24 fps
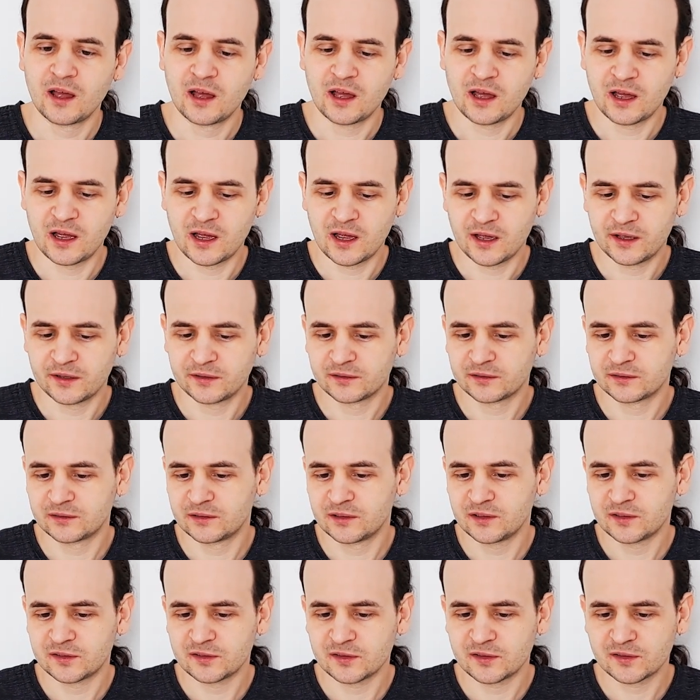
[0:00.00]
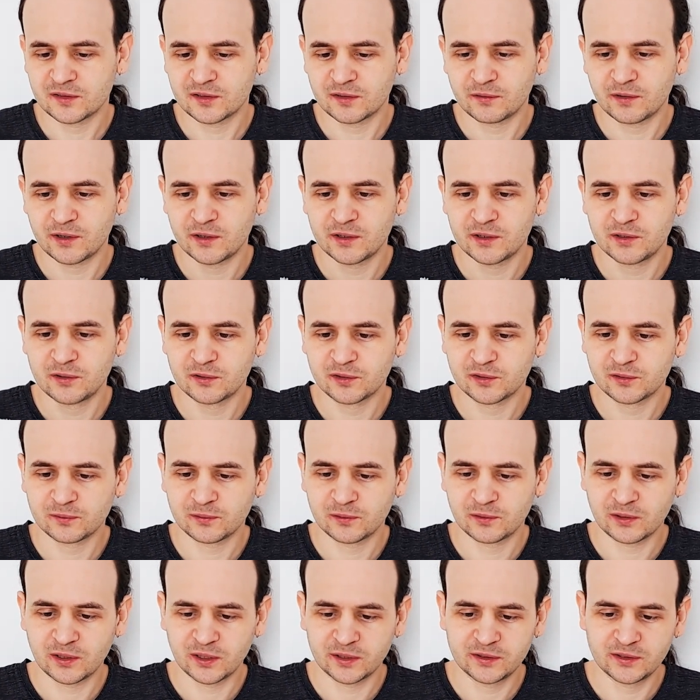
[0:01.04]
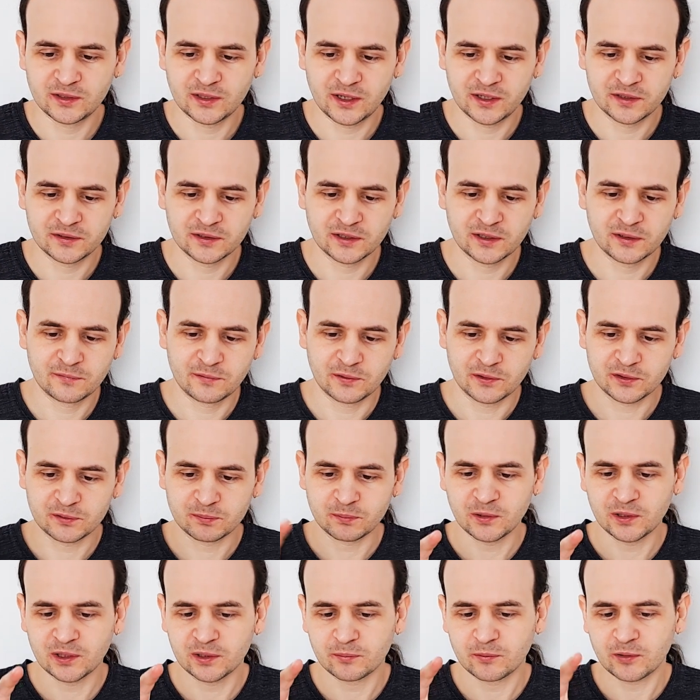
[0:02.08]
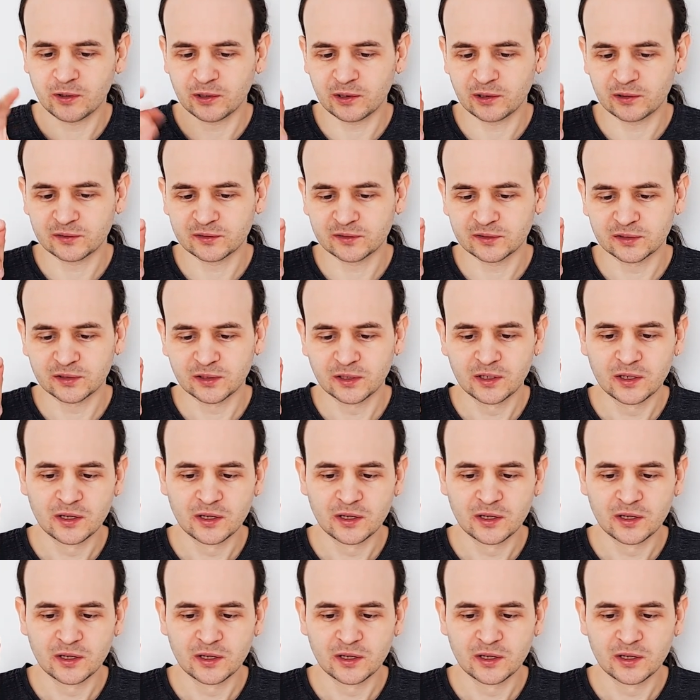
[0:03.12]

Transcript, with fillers: And this is a very useful idea, I think, for smaller models.